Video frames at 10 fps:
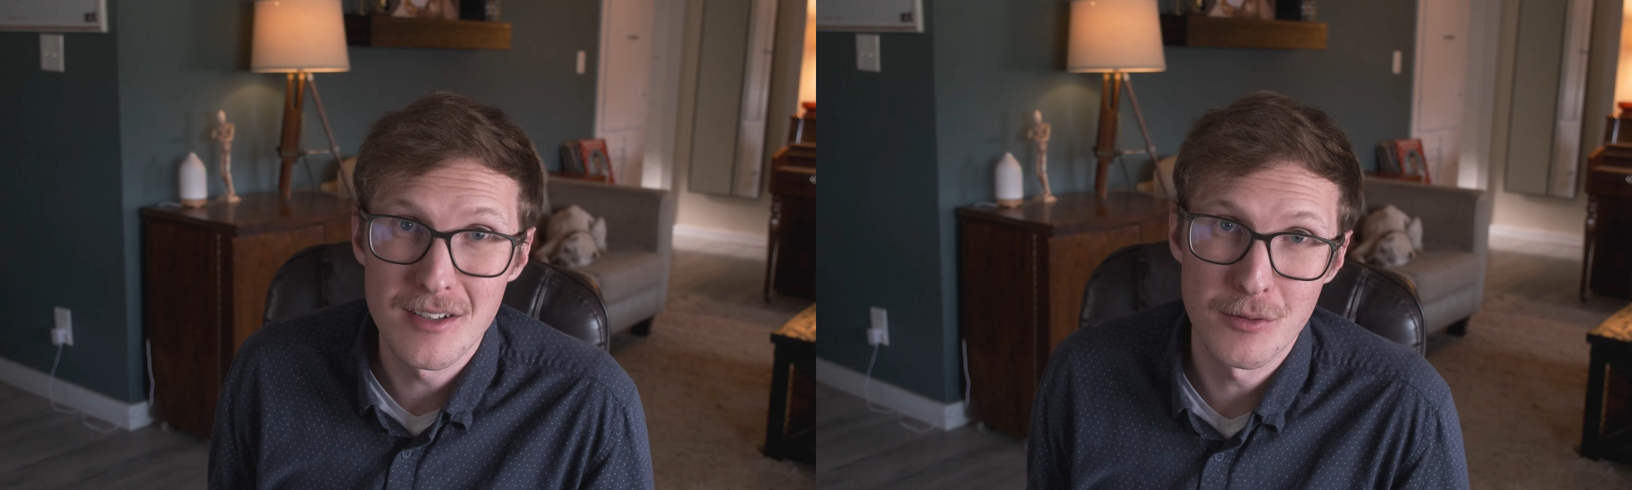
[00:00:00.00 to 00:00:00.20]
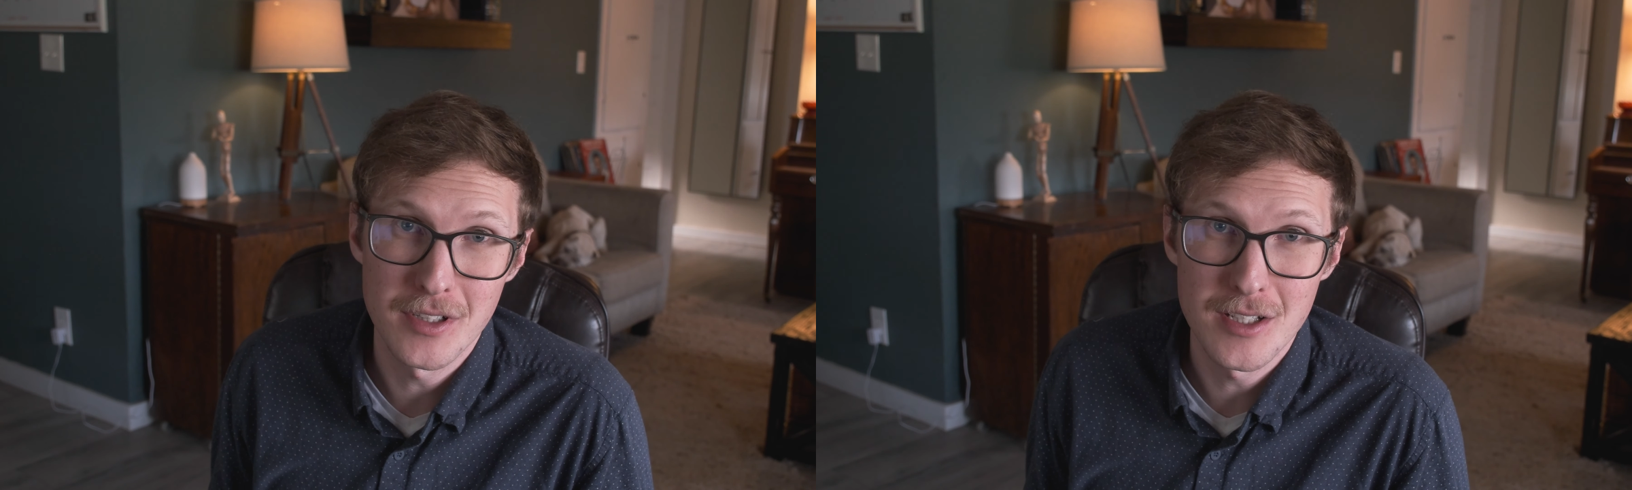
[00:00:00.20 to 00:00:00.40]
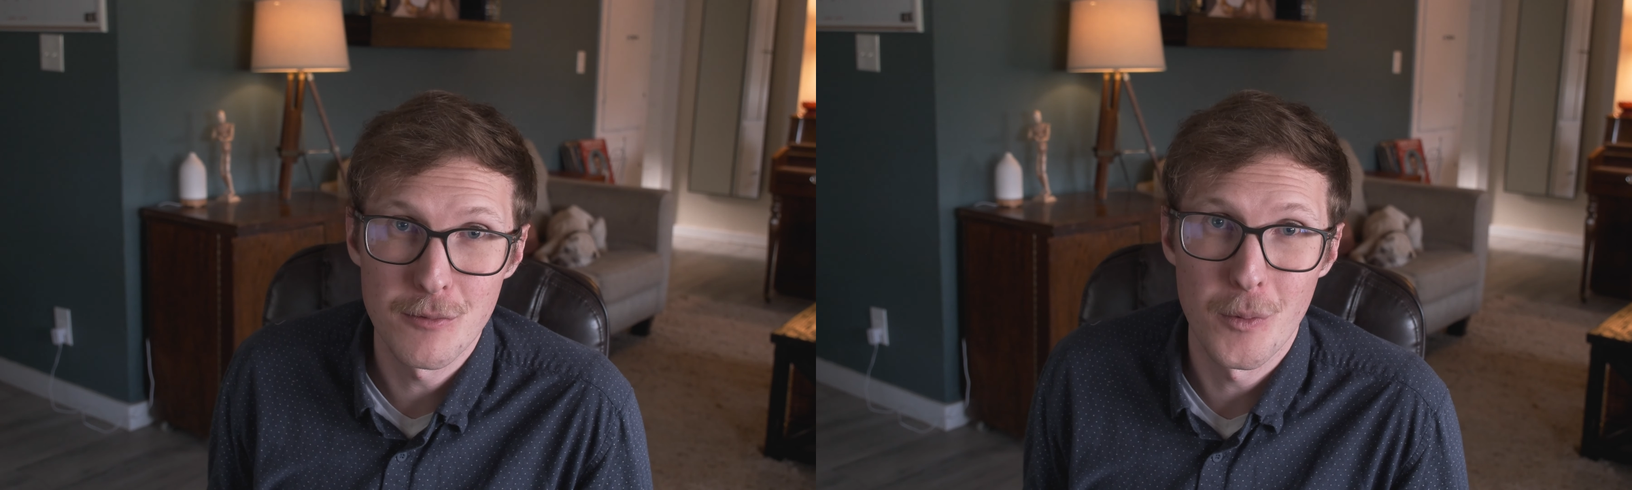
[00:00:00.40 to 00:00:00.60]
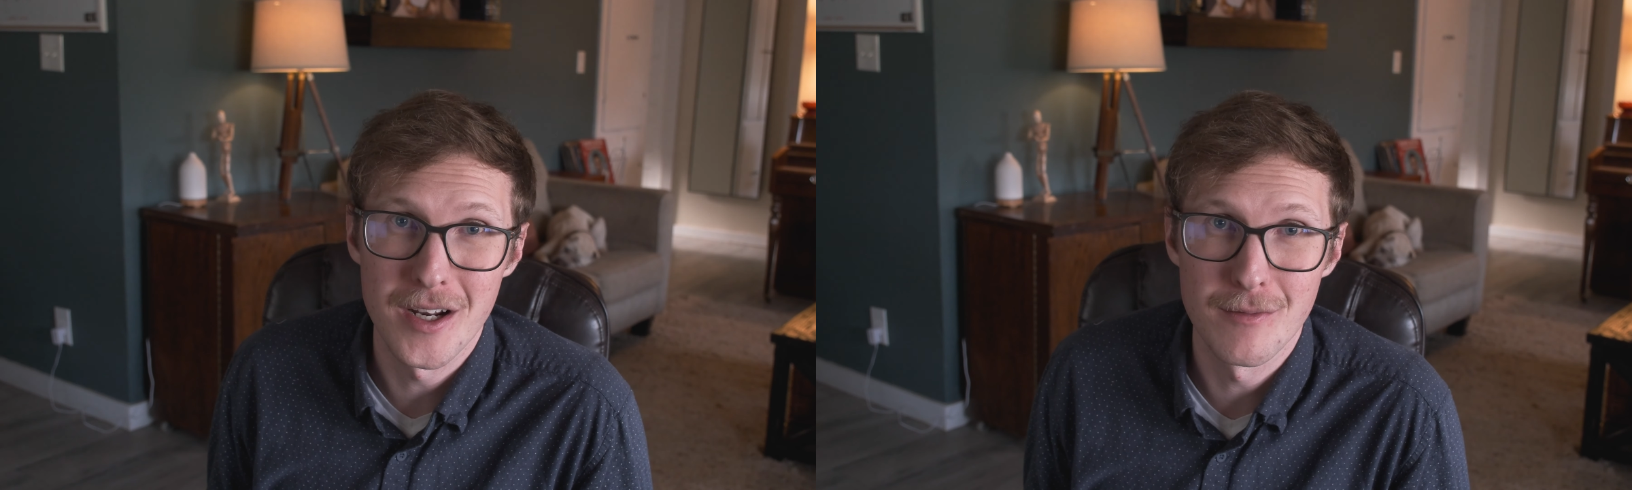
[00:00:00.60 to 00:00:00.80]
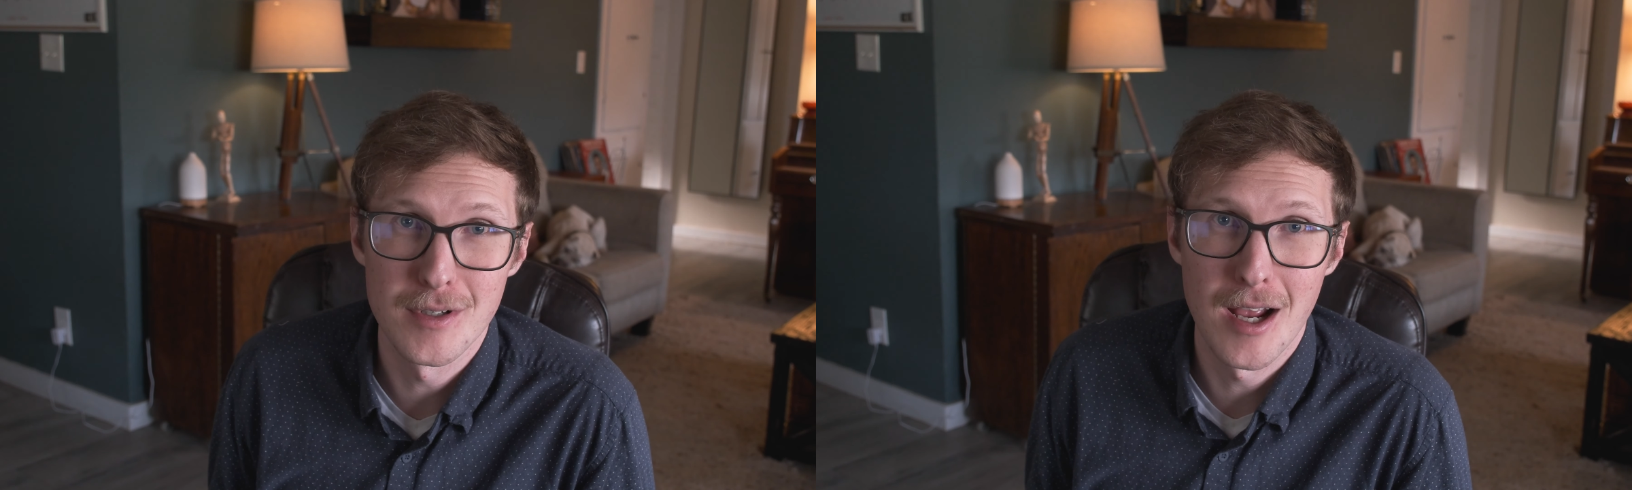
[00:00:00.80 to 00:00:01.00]
differently for
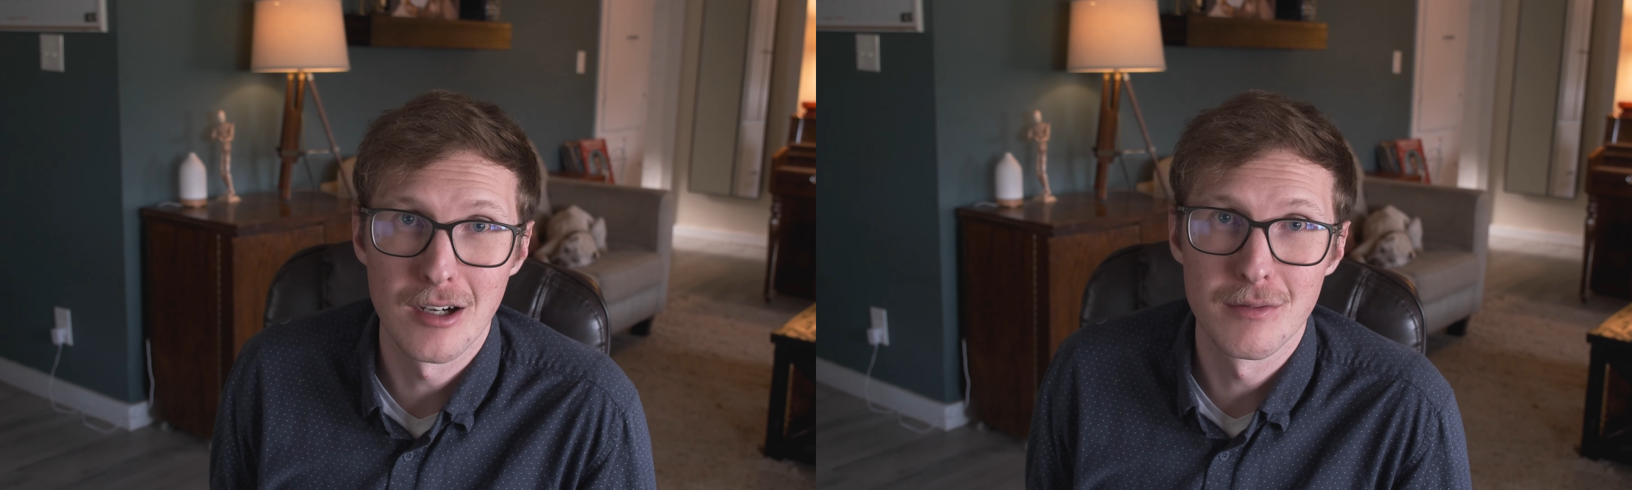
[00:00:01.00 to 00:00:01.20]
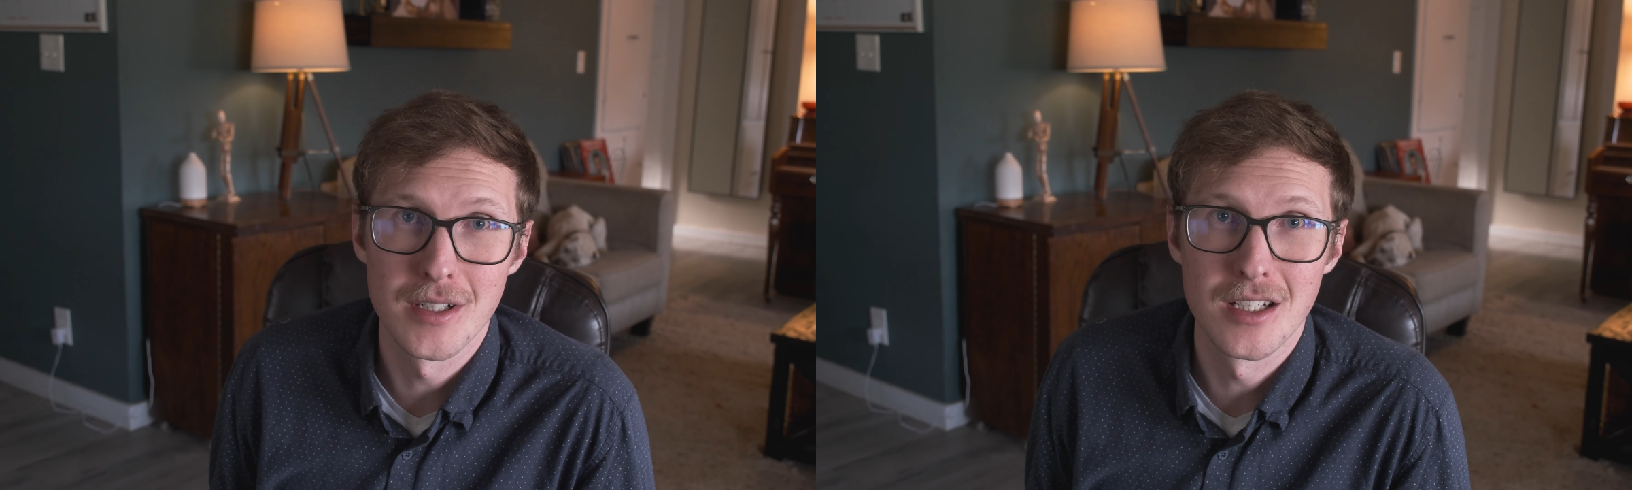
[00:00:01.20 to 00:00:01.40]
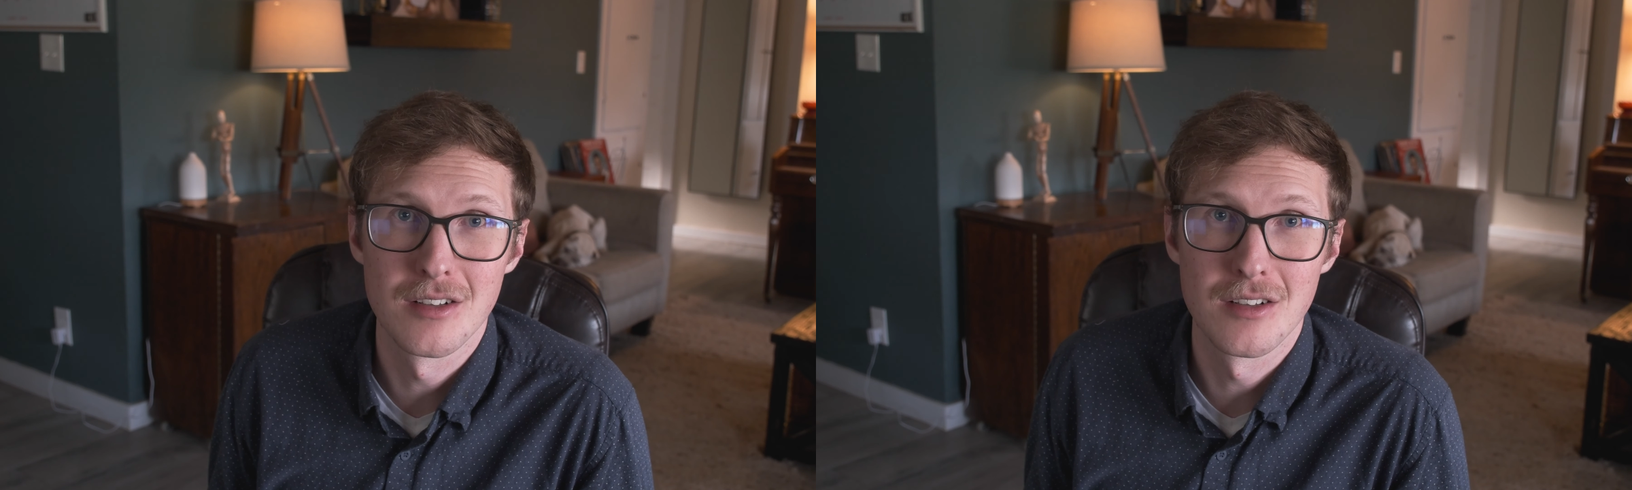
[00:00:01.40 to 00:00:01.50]
wedding photography,